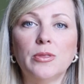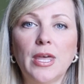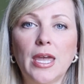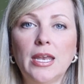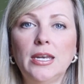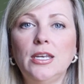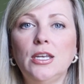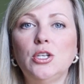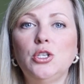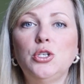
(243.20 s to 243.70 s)
they
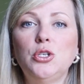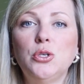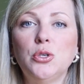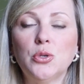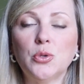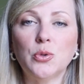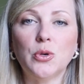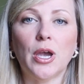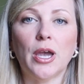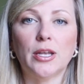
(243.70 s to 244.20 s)
need
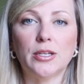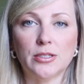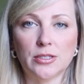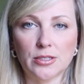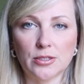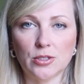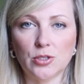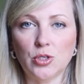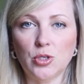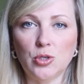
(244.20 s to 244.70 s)
you and
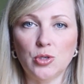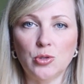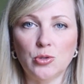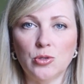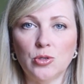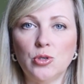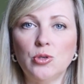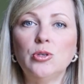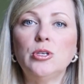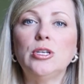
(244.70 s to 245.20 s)

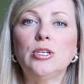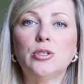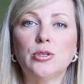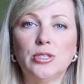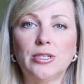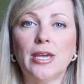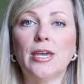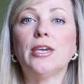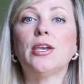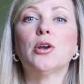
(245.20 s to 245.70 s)
you need to
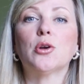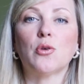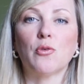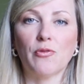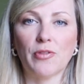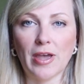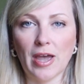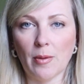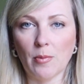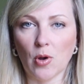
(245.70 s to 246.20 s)
take care of
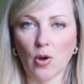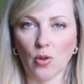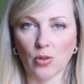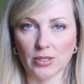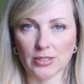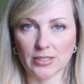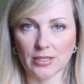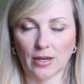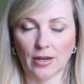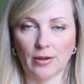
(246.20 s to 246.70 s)
them all the
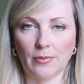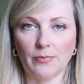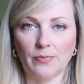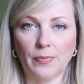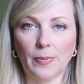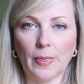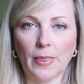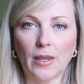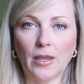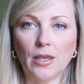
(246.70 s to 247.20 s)
time.
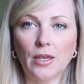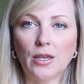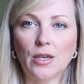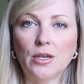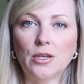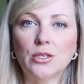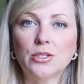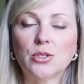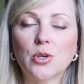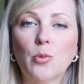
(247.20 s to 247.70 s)

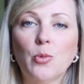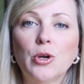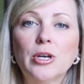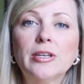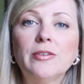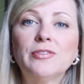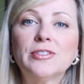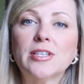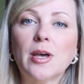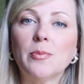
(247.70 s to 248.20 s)
So what
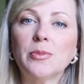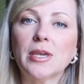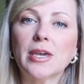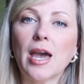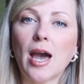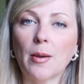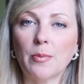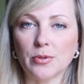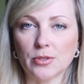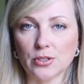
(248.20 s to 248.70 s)
if something
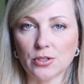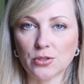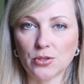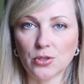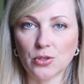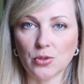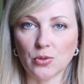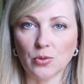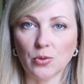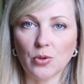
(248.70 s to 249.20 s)
happens to
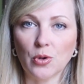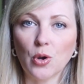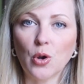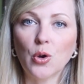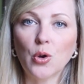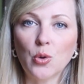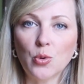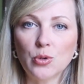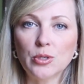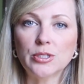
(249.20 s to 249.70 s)
you?
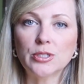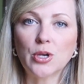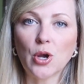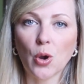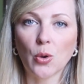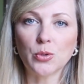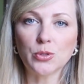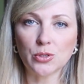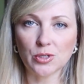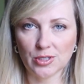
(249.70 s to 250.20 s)
Who is
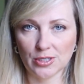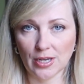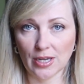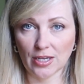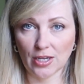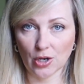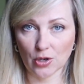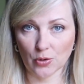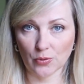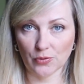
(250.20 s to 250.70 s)
going to take
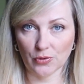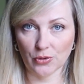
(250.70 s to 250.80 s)
care of